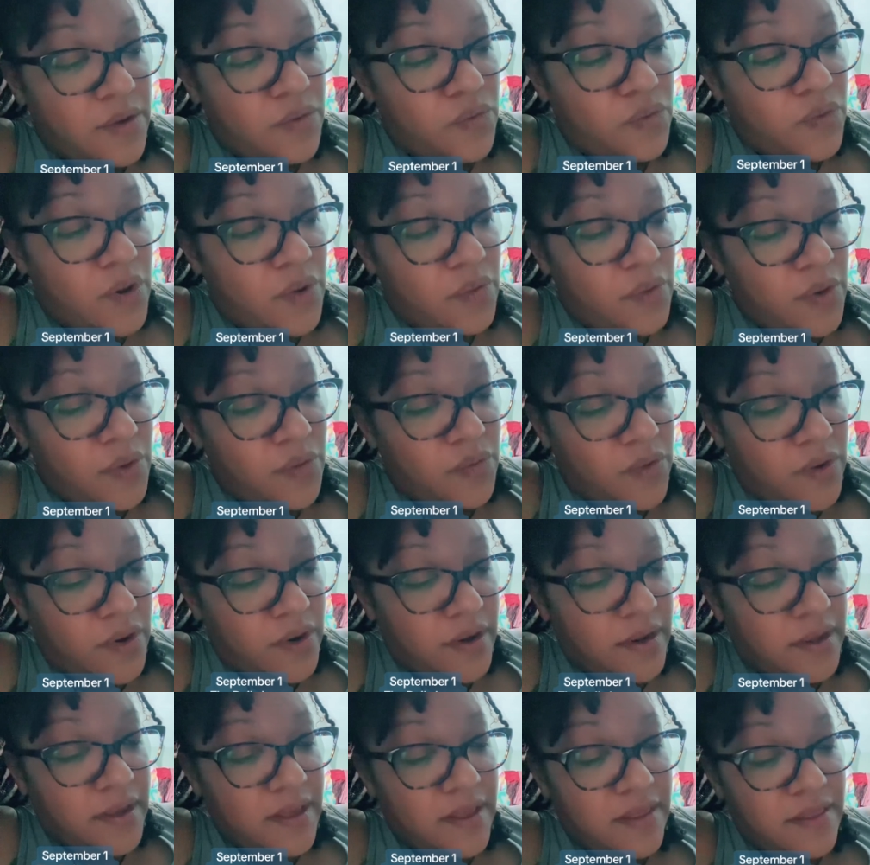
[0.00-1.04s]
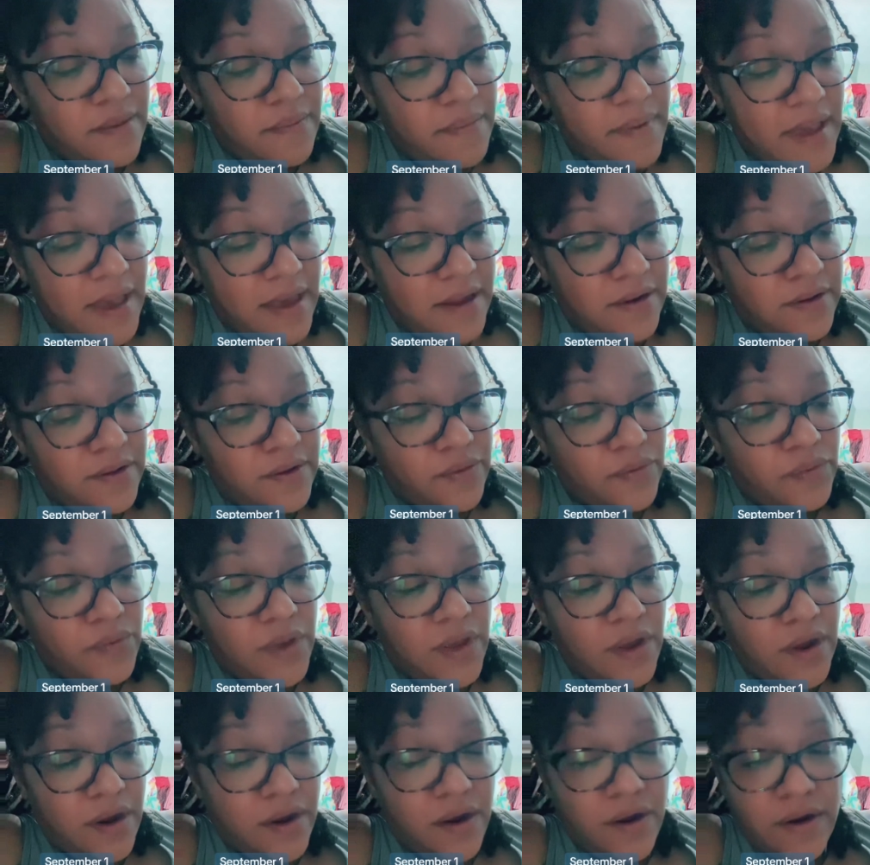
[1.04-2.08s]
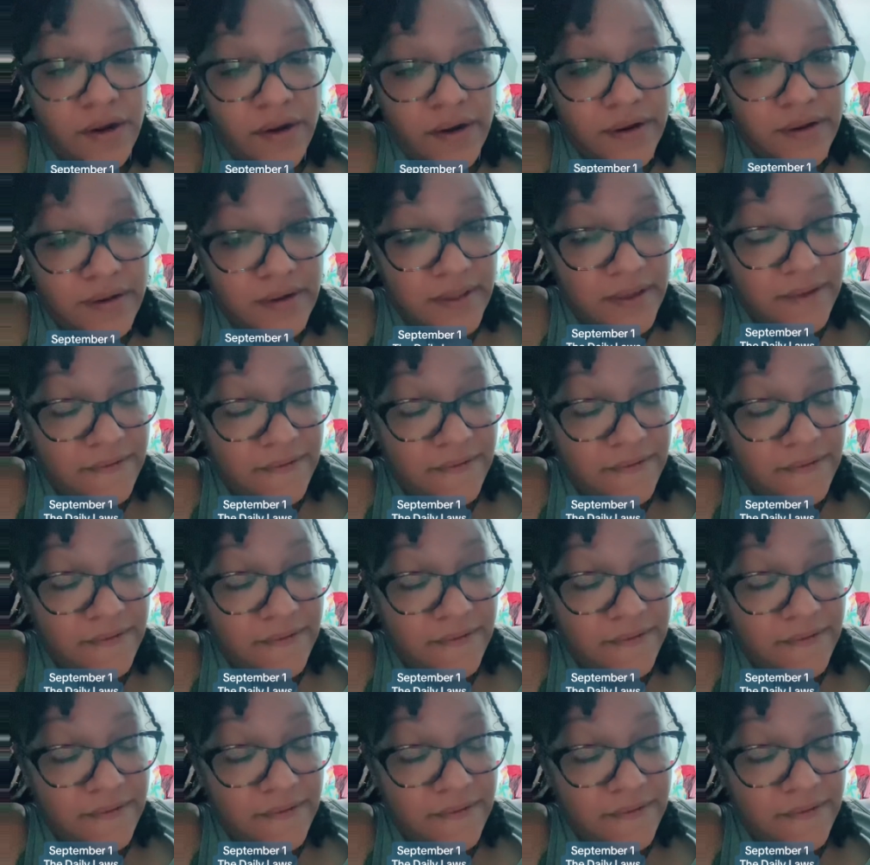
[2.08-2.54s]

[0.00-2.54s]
what we want in the battle we are currently